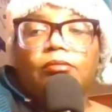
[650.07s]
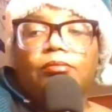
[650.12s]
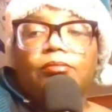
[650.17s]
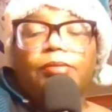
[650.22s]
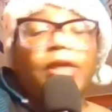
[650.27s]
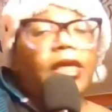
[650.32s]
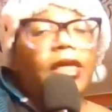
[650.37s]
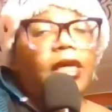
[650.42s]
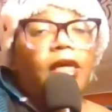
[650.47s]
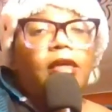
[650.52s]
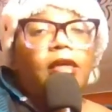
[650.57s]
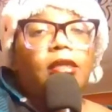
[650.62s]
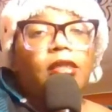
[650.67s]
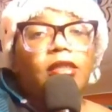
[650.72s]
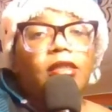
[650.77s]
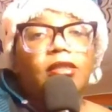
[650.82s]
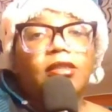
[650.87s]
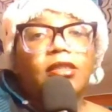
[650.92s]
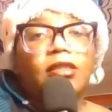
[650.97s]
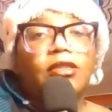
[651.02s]
but yeah,
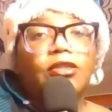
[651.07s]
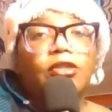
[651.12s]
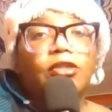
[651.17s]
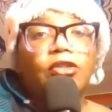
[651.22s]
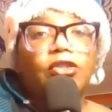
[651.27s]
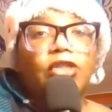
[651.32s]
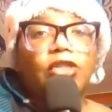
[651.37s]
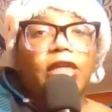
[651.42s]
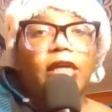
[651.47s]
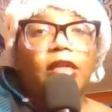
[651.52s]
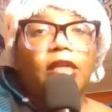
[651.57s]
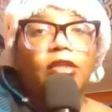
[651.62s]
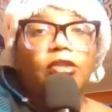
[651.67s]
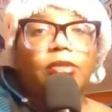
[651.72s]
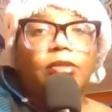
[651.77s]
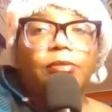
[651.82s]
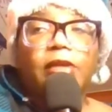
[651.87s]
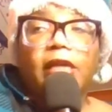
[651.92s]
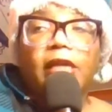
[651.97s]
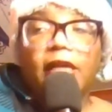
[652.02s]
it's, it's a good challenge.
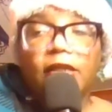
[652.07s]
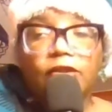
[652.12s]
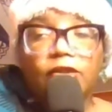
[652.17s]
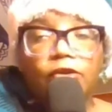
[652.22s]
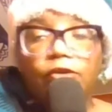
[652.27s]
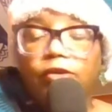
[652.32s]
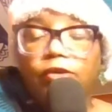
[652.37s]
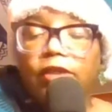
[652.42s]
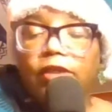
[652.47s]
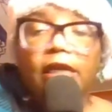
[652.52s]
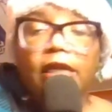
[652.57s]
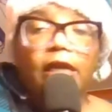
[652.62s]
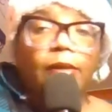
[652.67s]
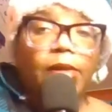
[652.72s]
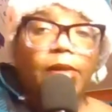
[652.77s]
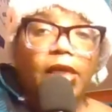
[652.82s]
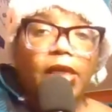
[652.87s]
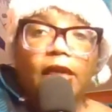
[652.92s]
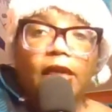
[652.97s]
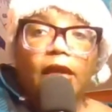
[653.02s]
I'm glad it's an early
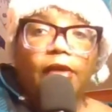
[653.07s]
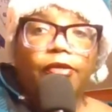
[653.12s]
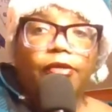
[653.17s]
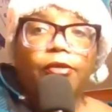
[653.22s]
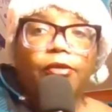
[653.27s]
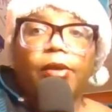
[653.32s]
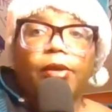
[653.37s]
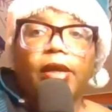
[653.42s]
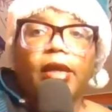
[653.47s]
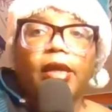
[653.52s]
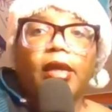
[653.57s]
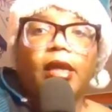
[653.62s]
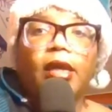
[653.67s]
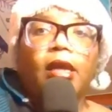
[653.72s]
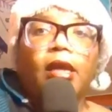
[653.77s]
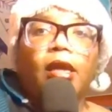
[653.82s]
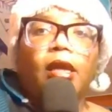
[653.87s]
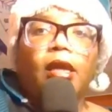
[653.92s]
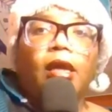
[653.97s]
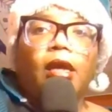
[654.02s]
game to get it out the way.
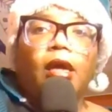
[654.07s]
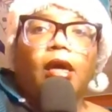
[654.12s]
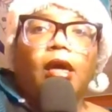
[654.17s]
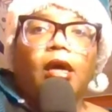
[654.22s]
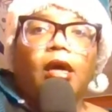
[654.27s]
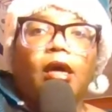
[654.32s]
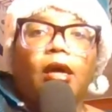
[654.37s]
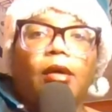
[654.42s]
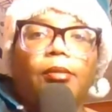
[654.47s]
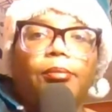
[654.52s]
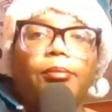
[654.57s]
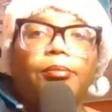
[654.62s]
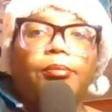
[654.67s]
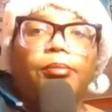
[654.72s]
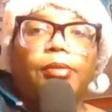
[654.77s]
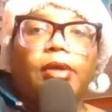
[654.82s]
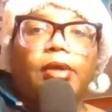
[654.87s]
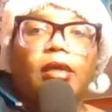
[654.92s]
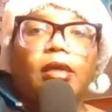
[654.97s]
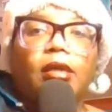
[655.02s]
Um,
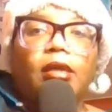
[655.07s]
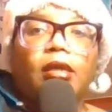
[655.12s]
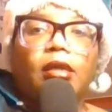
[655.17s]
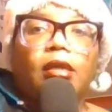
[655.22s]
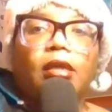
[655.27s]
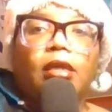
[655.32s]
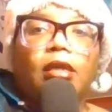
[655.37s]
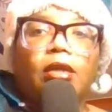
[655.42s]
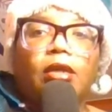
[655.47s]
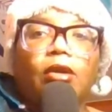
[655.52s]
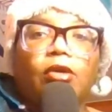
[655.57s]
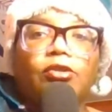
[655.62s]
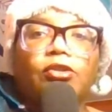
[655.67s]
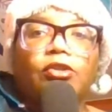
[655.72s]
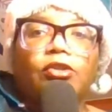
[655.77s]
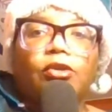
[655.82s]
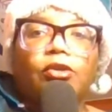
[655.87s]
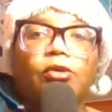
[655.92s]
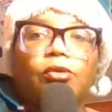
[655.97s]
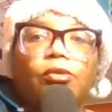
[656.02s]
but it
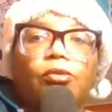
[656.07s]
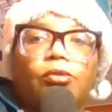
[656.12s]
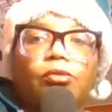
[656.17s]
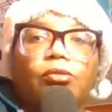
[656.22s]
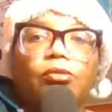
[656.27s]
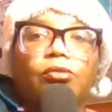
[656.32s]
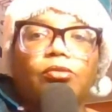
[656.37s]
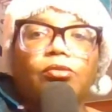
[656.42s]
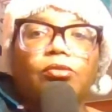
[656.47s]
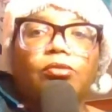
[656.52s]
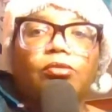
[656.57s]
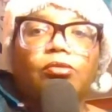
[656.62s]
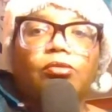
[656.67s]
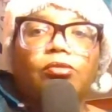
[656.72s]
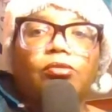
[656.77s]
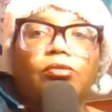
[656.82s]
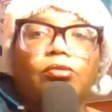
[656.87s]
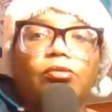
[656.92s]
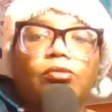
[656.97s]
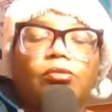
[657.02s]
also,
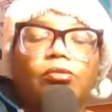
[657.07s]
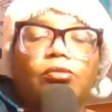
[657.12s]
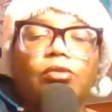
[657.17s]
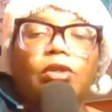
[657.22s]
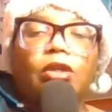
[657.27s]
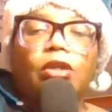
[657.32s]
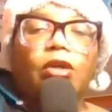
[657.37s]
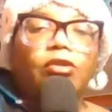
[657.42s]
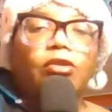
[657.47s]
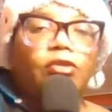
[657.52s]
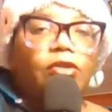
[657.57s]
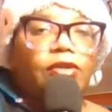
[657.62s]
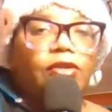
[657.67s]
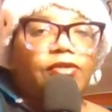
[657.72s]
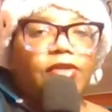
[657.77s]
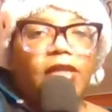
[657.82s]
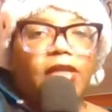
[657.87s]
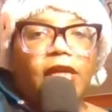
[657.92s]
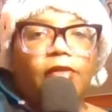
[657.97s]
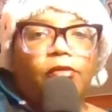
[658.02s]
it also
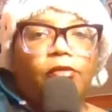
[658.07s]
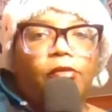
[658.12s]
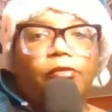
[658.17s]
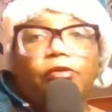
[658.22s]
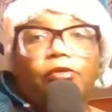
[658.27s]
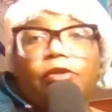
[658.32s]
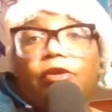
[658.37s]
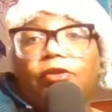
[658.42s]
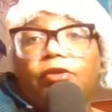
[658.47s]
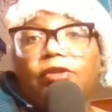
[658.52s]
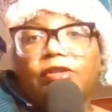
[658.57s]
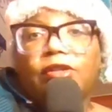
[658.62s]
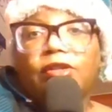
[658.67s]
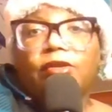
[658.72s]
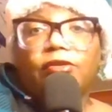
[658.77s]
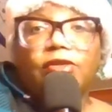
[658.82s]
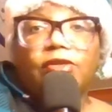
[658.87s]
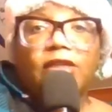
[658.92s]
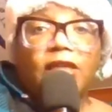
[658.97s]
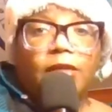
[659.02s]
leaves a lot of room for all these
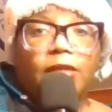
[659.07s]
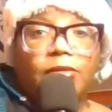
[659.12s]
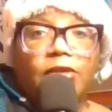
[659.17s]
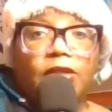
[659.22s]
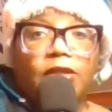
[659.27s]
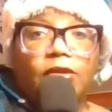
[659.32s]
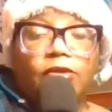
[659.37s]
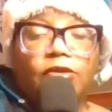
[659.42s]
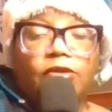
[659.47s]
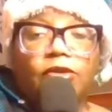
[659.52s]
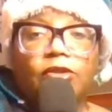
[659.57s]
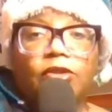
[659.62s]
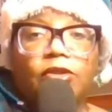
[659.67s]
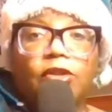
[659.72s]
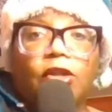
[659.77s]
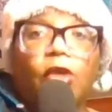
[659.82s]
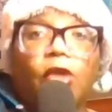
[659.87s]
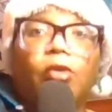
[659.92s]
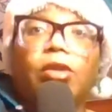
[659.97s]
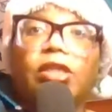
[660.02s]
other teams that are
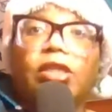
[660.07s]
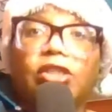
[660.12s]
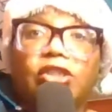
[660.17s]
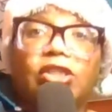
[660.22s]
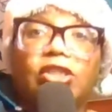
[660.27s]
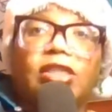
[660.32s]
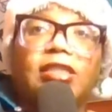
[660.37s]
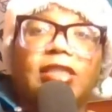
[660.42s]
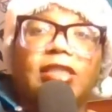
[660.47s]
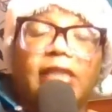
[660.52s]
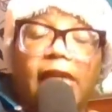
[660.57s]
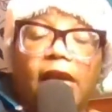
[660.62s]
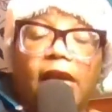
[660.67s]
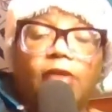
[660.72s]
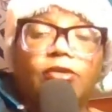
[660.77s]
slowly just now